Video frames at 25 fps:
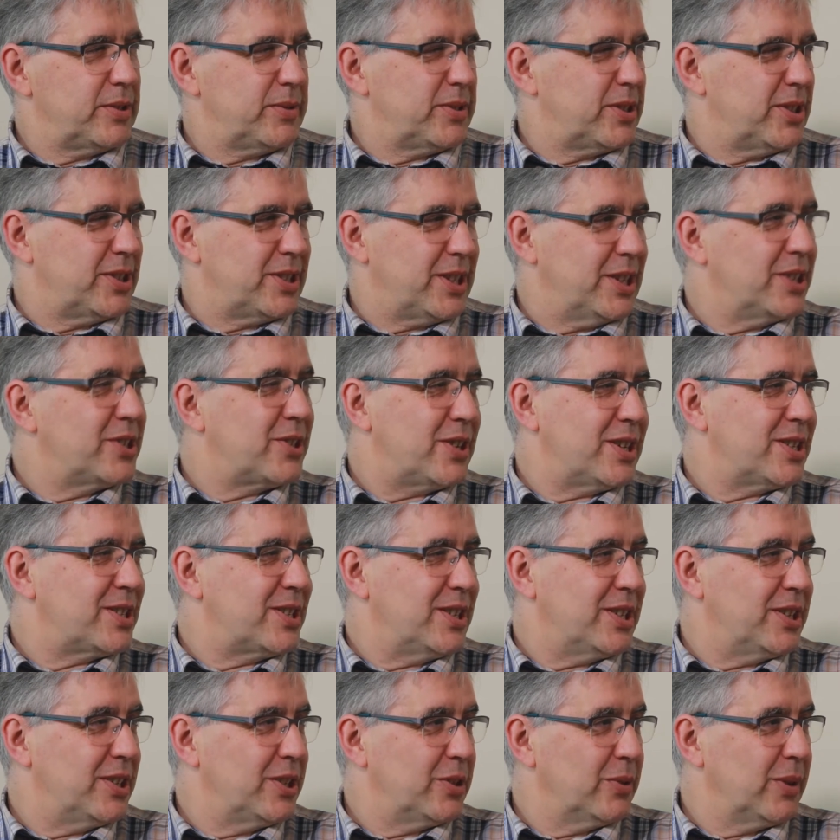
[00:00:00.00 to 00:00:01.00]
I was just
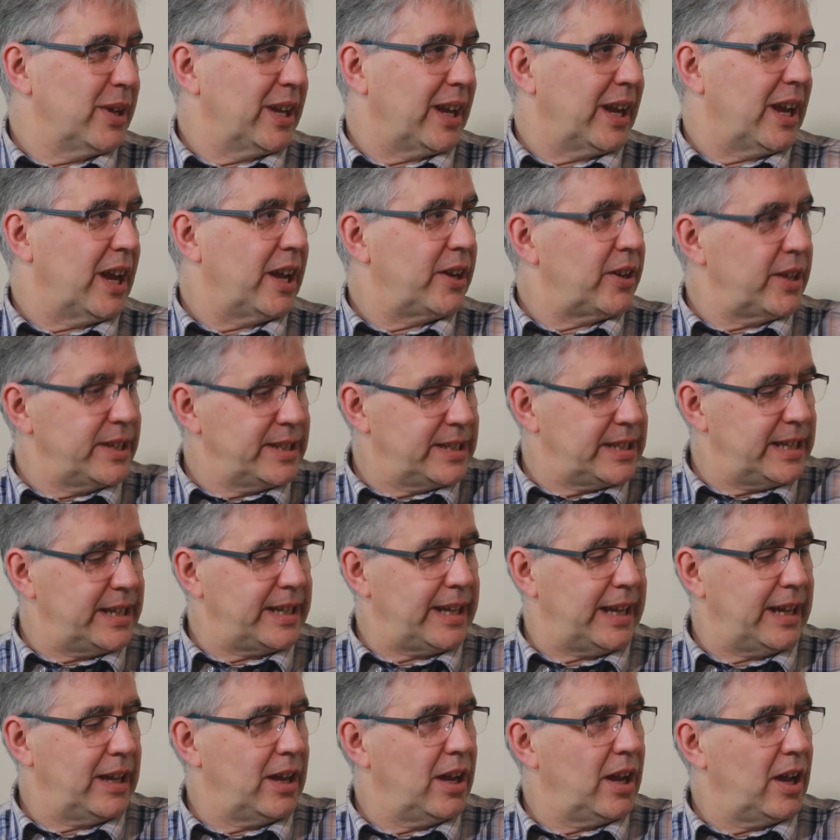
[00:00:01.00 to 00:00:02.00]
interested in doing it, and I did
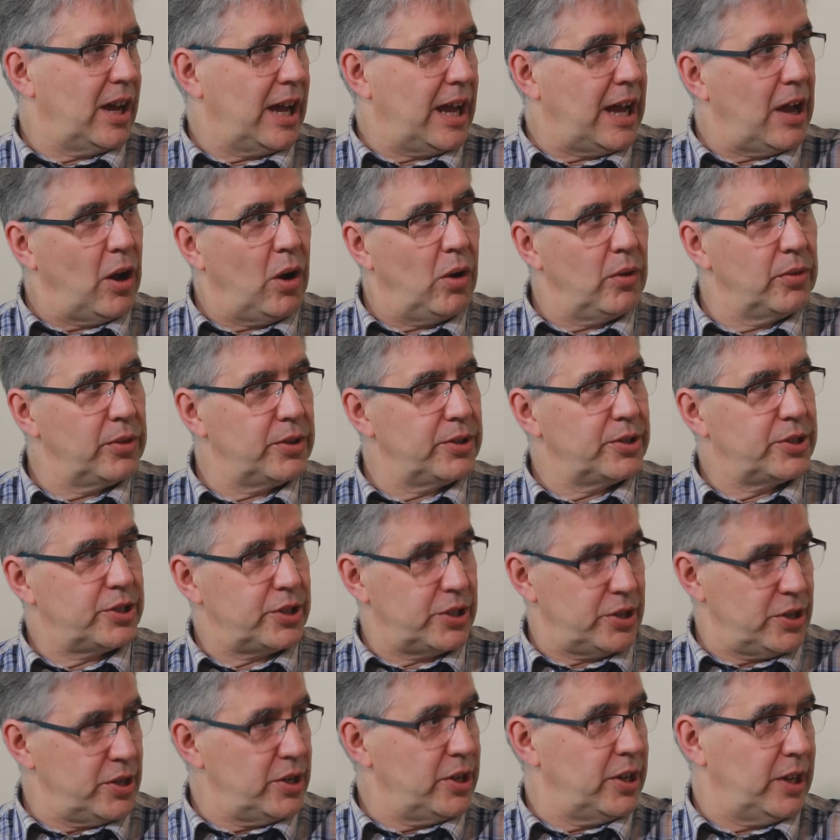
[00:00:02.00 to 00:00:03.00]
it on the
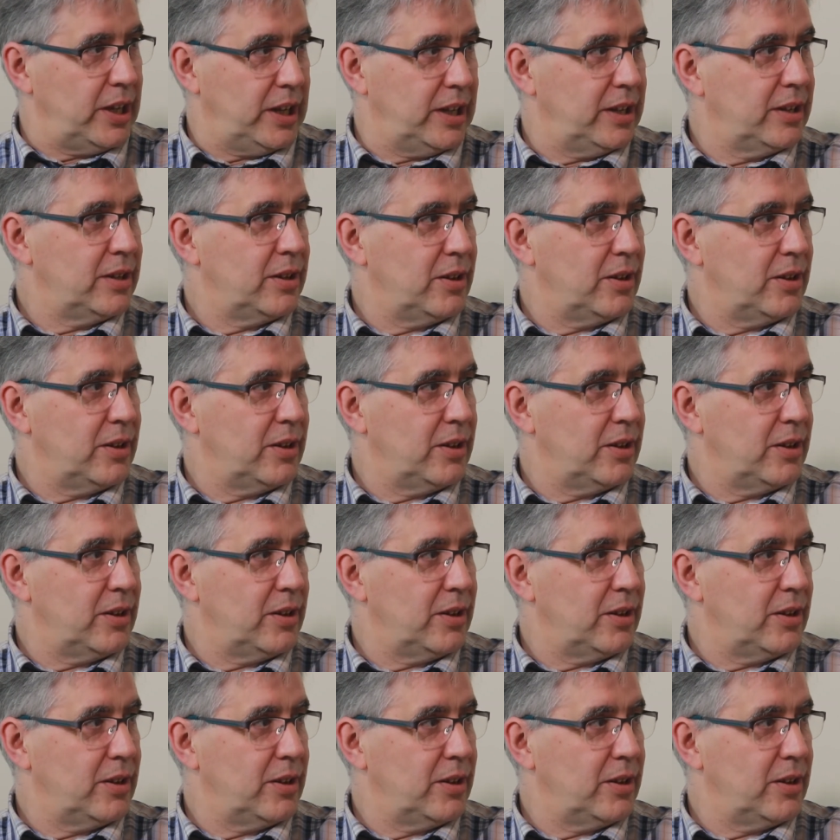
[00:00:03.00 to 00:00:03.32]
journey